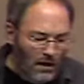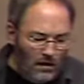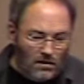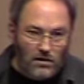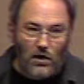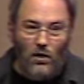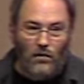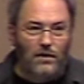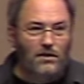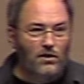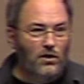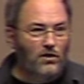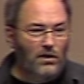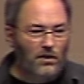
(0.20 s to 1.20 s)
So this
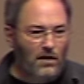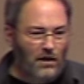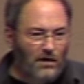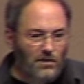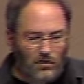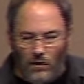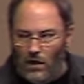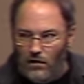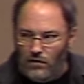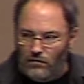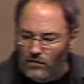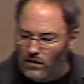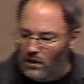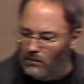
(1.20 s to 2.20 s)
is usually the instrument I'll use
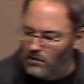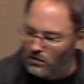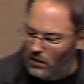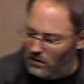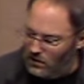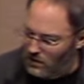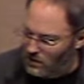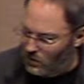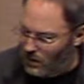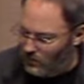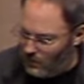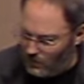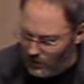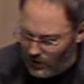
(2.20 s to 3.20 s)
for demonstration. This is one I've
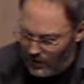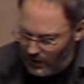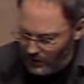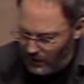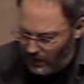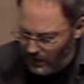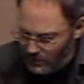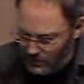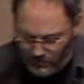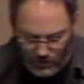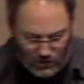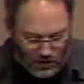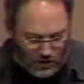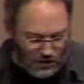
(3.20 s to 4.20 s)
been playing the last
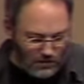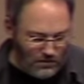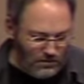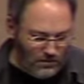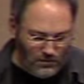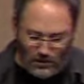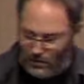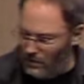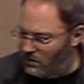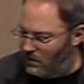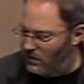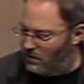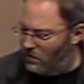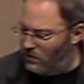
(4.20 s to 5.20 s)
few years pretty much
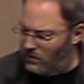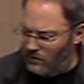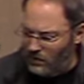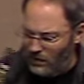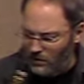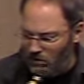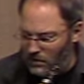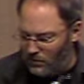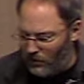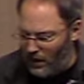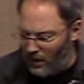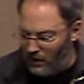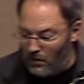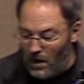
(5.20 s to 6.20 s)
exclusively as a
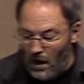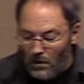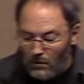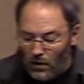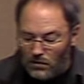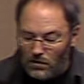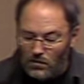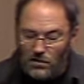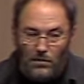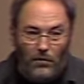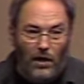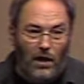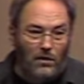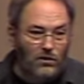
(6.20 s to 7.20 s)
soprano. Most of the
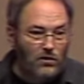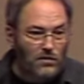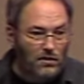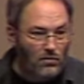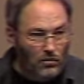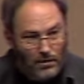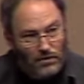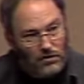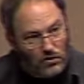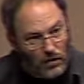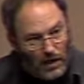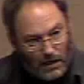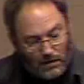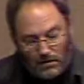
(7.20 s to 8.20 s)
sopranos you'll see will be
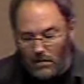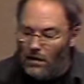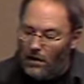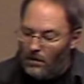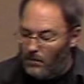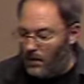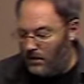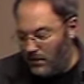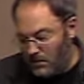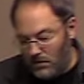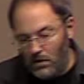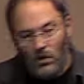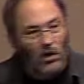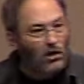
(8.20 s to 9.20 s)
straight, but this
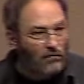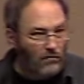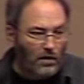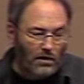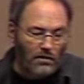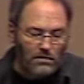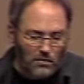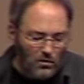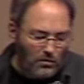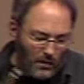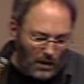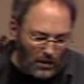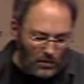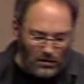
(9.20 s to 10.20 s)
is a curved one. There's a little
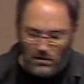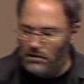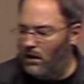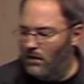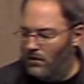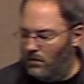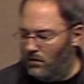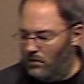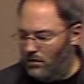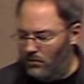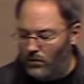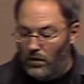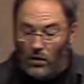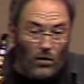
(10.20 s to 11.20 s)
mellower sounding, it
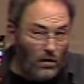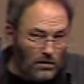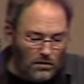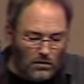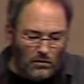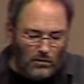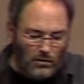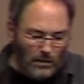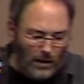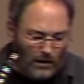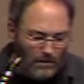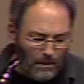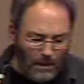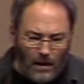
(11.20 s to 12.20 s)
records a little bit better.